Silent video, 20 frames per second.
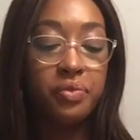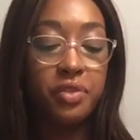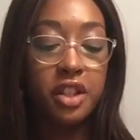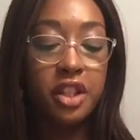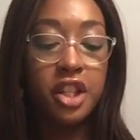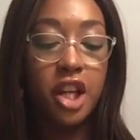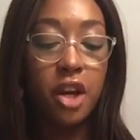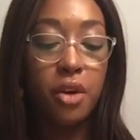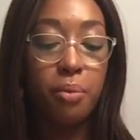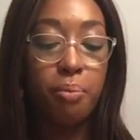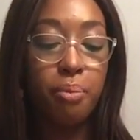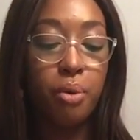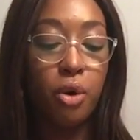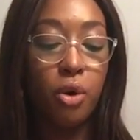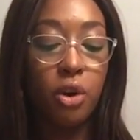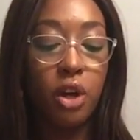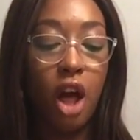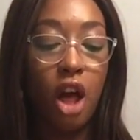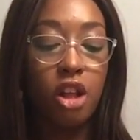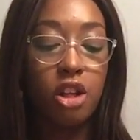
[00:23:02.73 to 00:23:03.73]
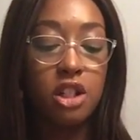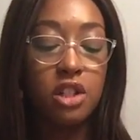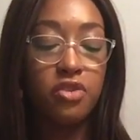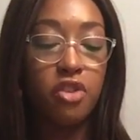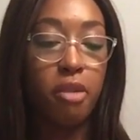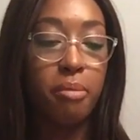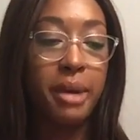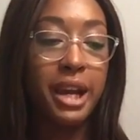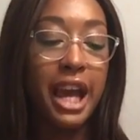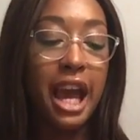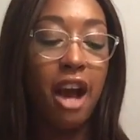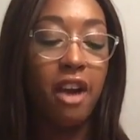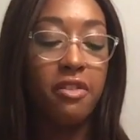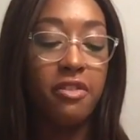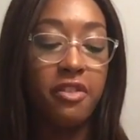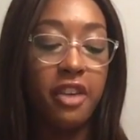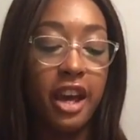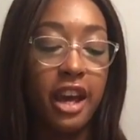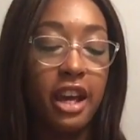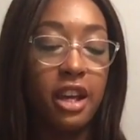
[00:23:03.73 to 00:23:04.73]
you know, pull colors from my
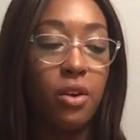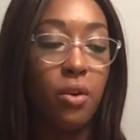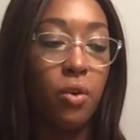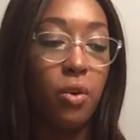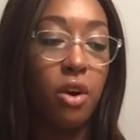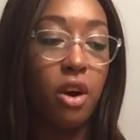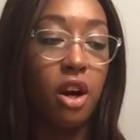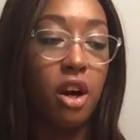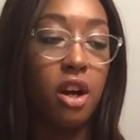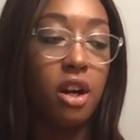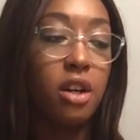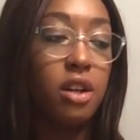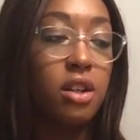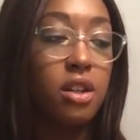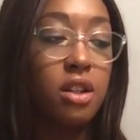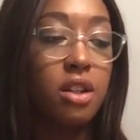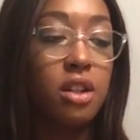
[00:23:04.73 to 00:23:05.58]
outfit or